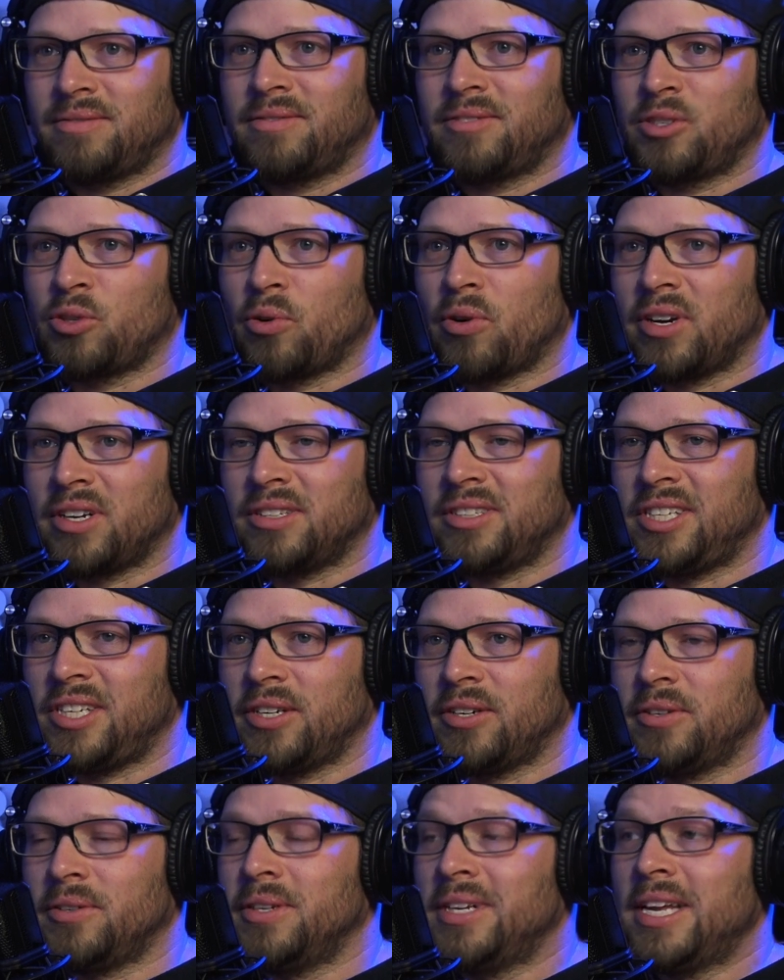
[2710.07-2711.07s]
sort of
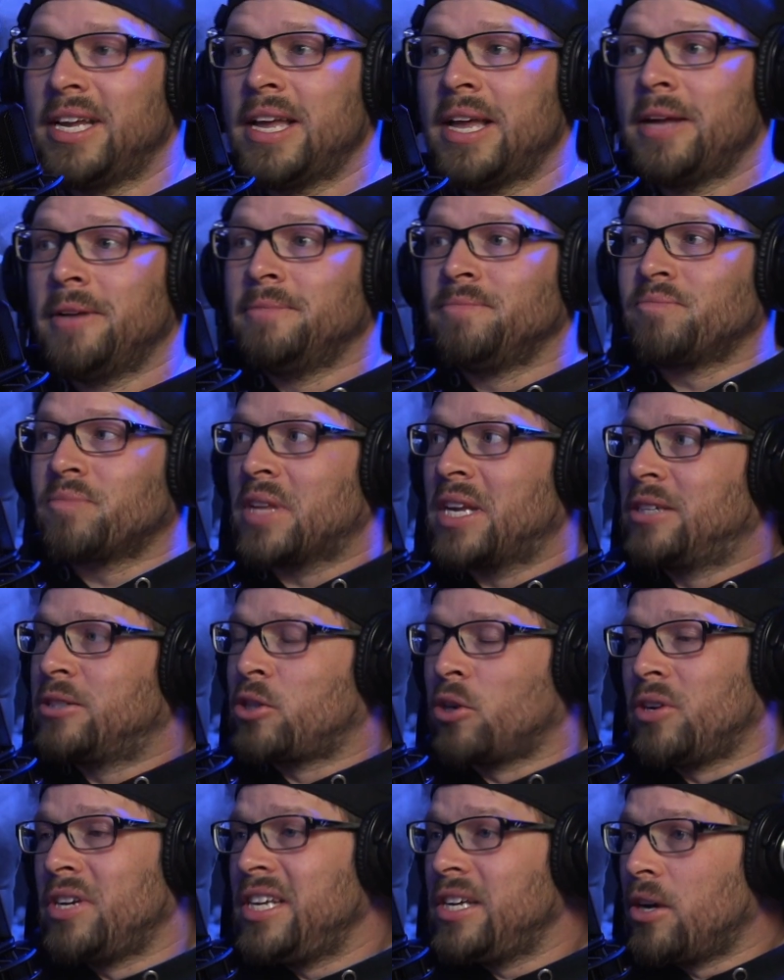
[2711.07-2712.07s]
deal.
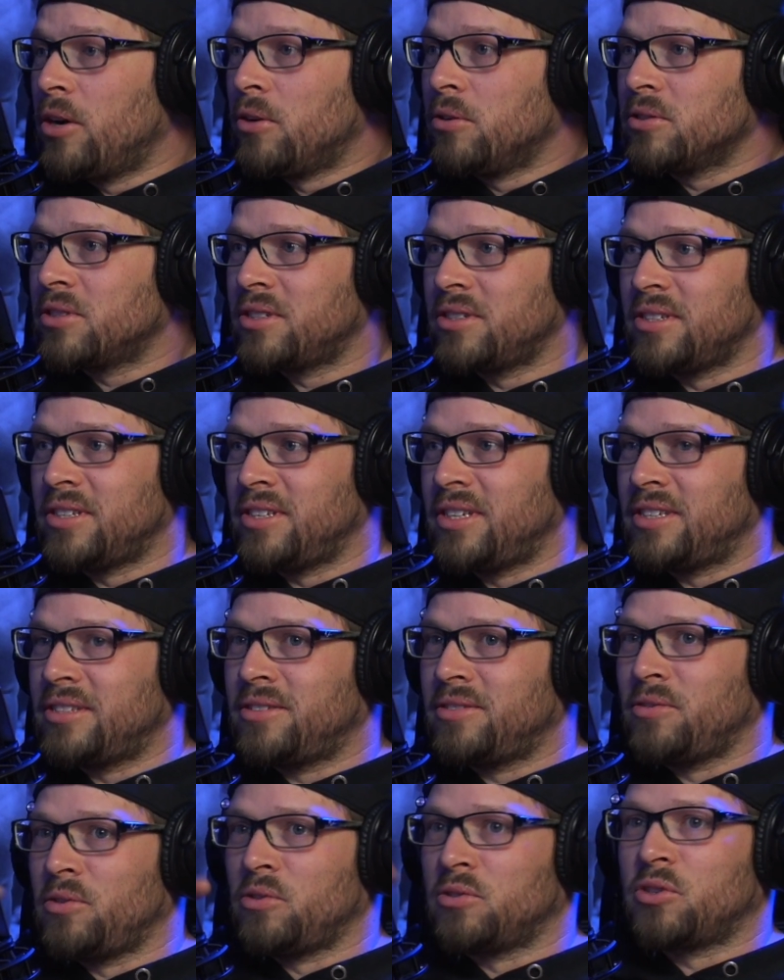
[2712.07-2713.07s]
So he goes
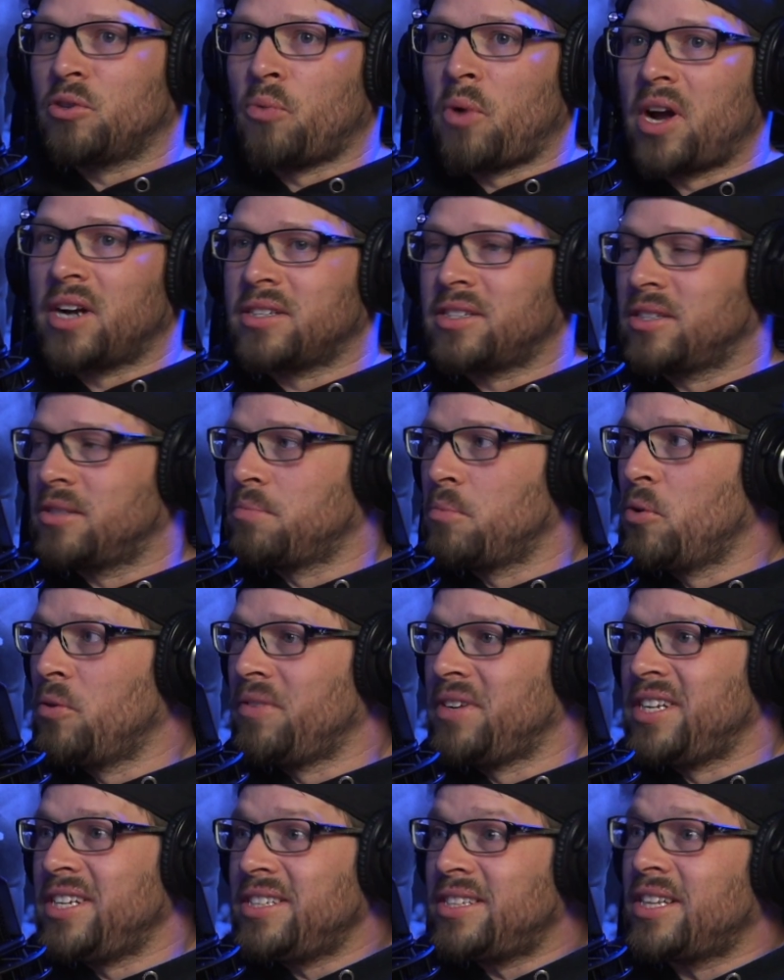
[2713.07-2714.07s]
to watch this
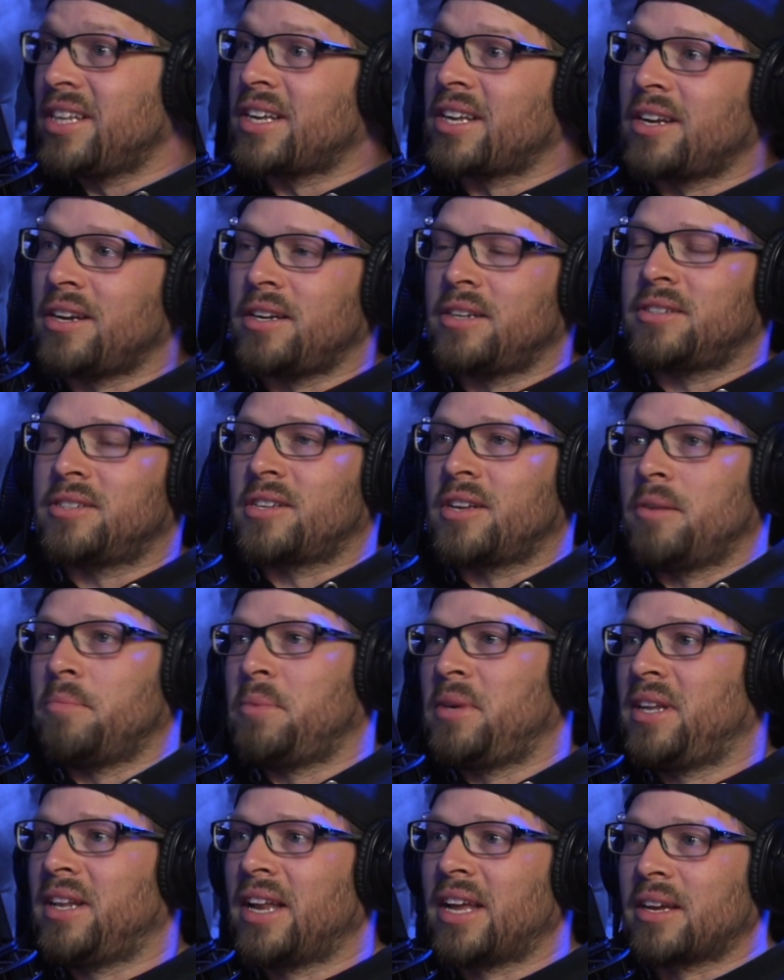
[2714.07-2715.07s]
movie. He's thinking it's going to
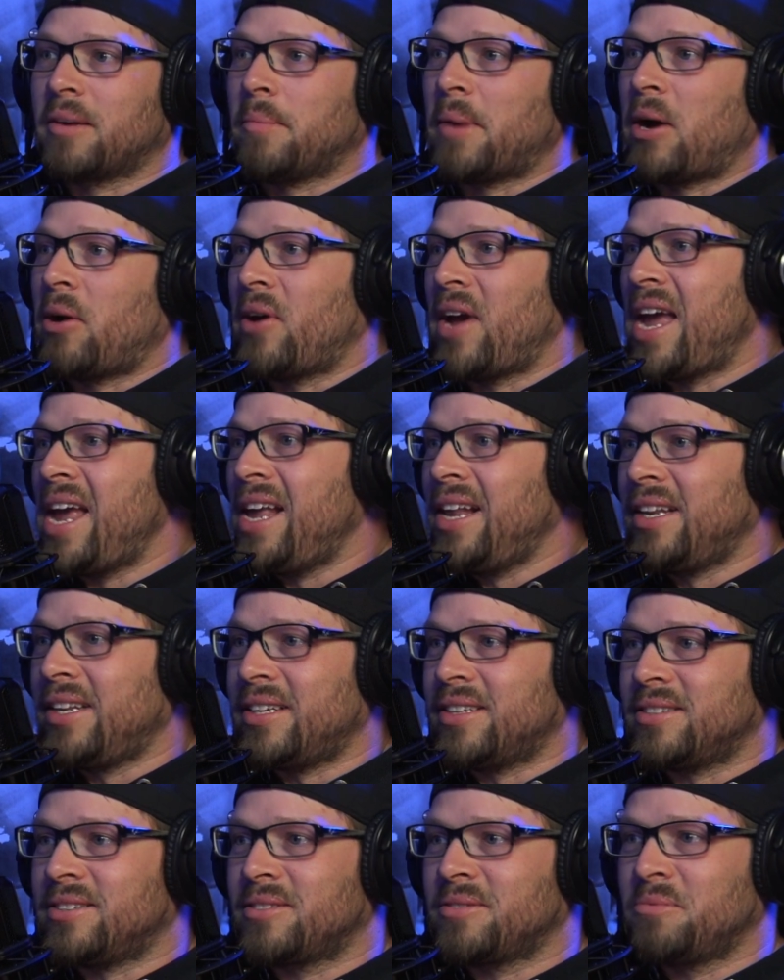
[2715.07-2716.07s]
be like about
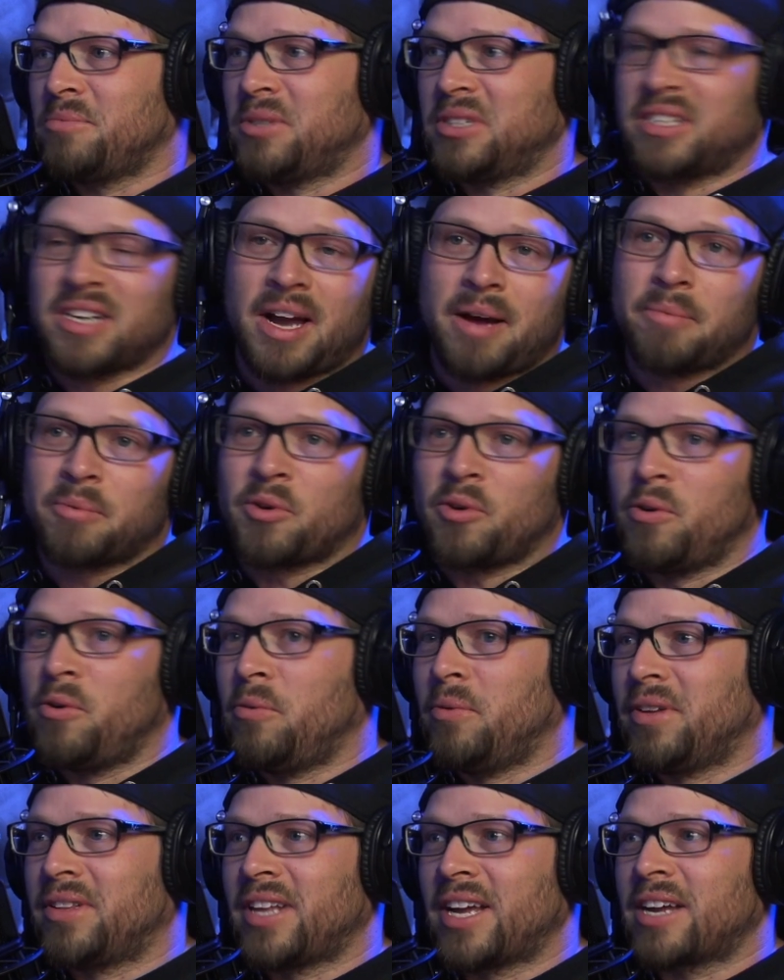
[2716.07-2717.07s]
aliens, which I'm cool
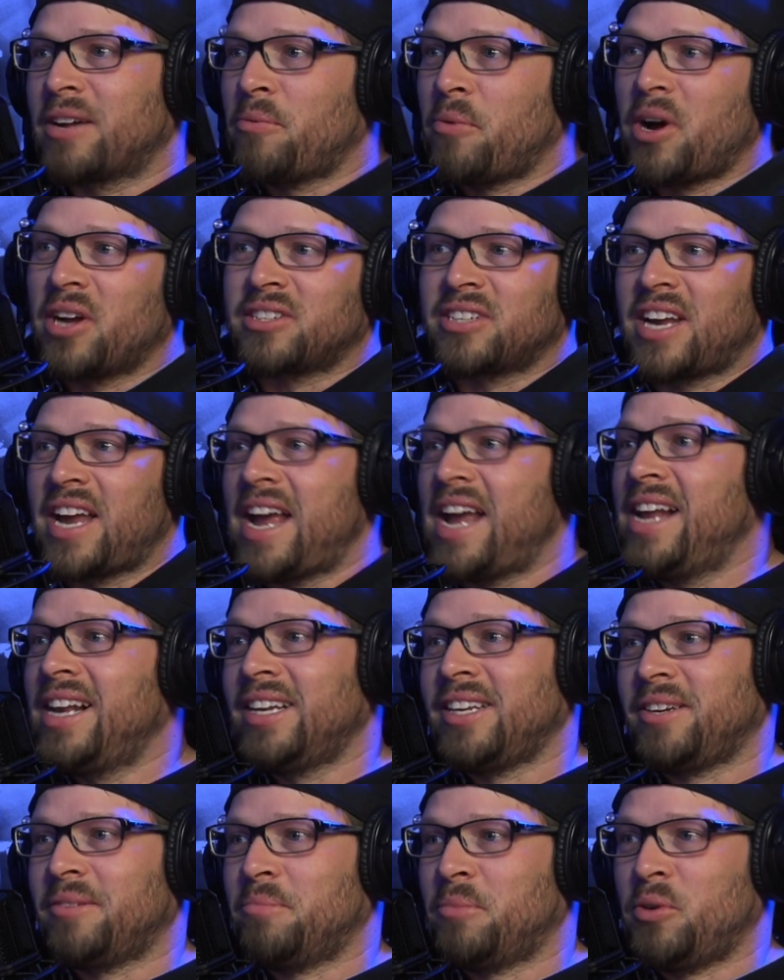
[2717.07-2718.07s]
with. I can watch an
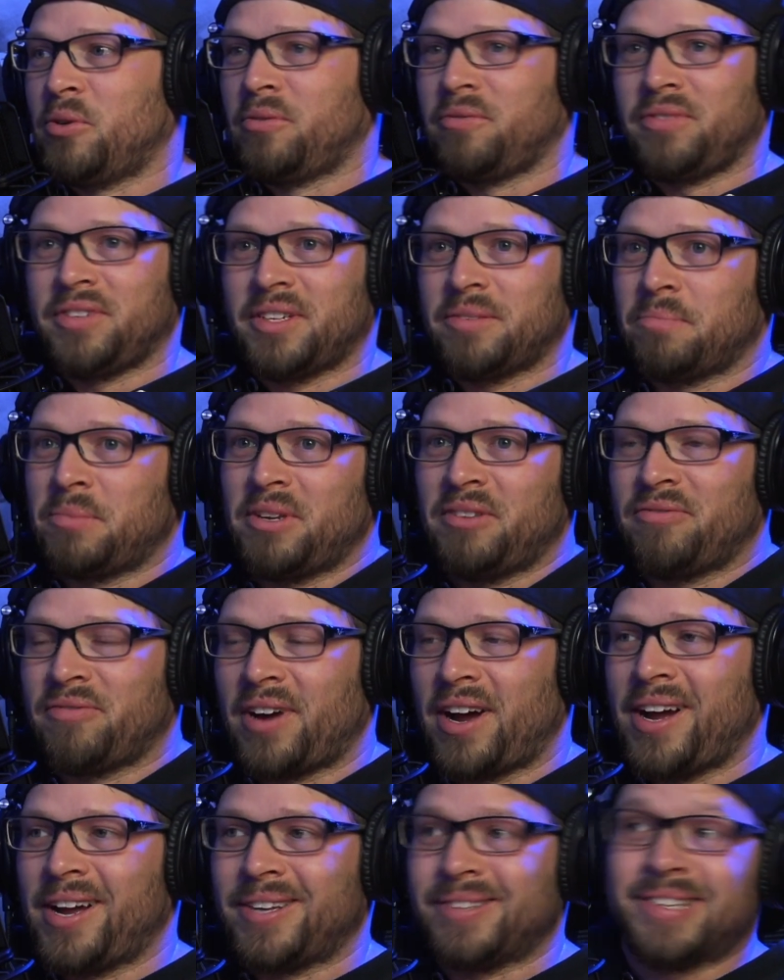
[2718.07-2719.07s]
alien movie and be
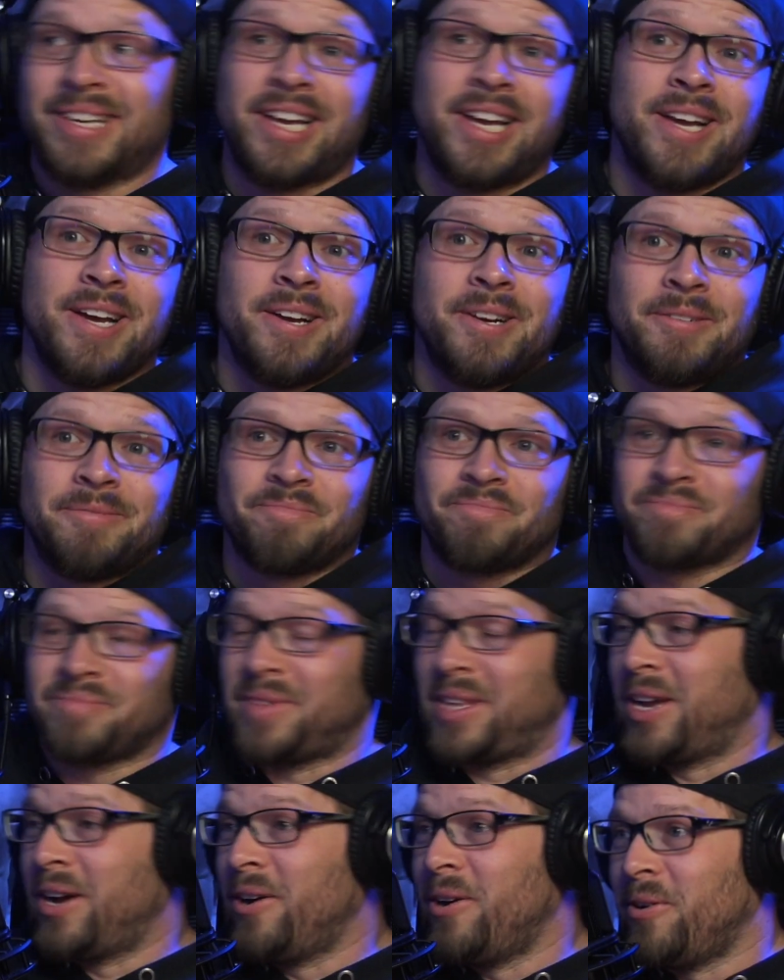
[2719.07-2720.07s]
fine.
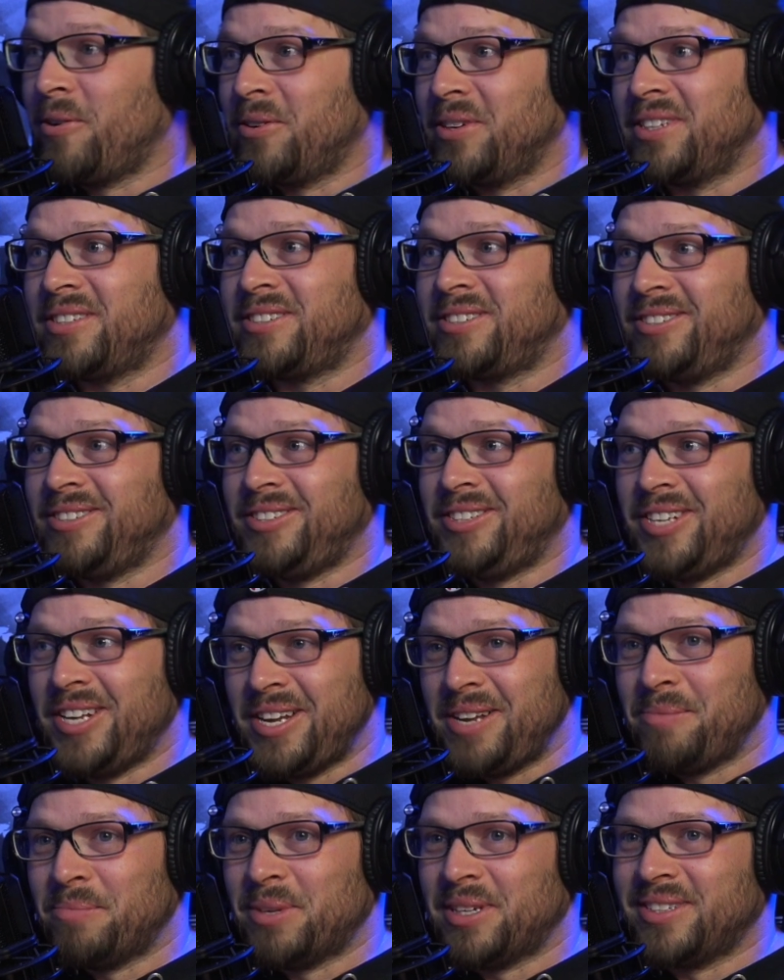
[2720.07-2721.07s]
No, it's
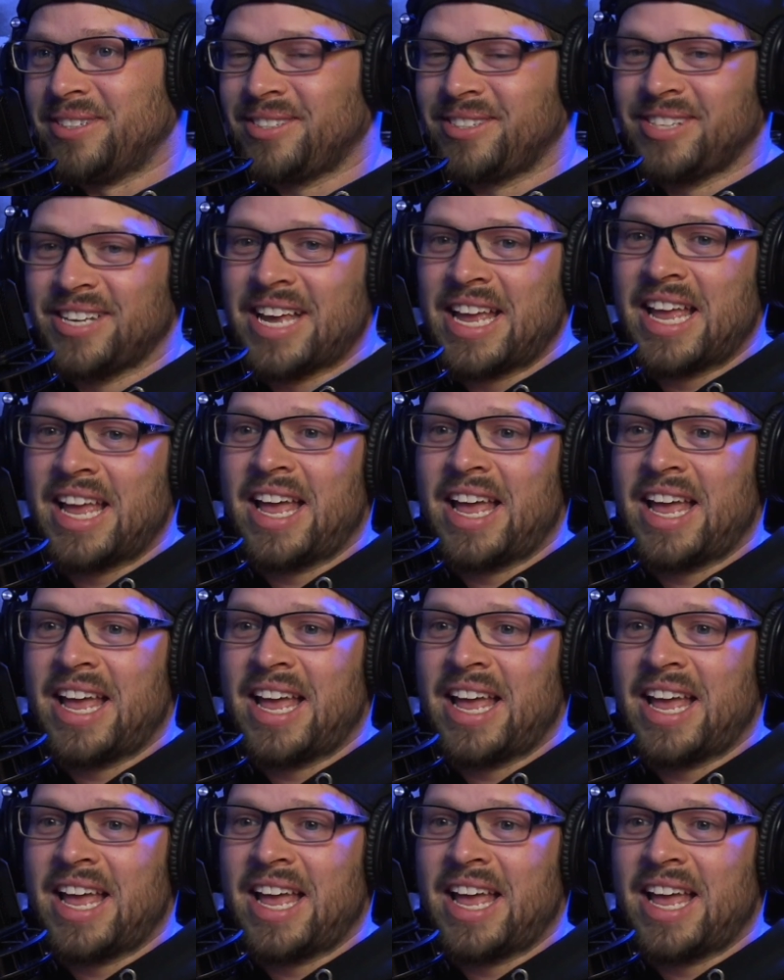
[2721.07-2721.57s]
demons.